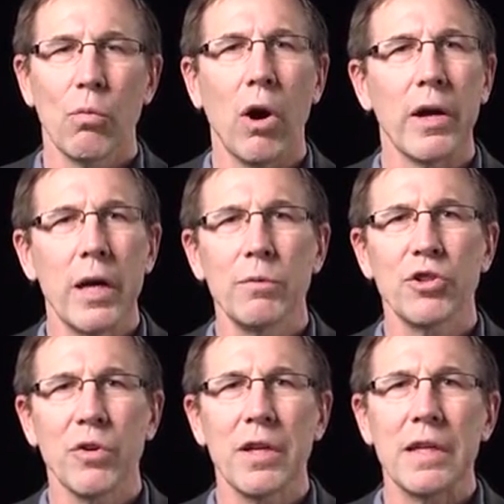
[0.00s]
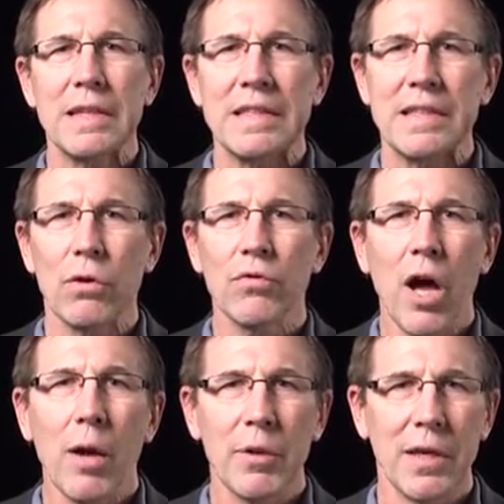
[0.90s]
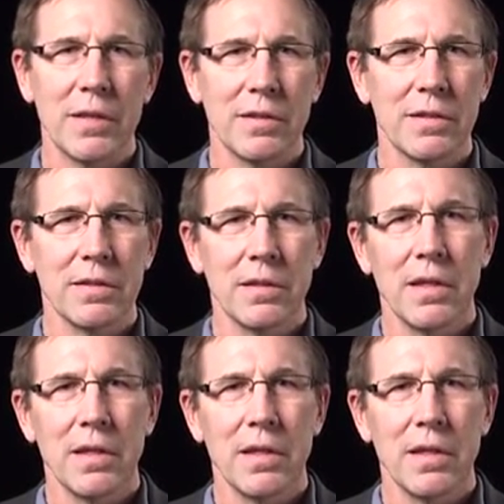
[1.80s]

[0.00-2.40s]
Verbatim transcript: while imagery still dominates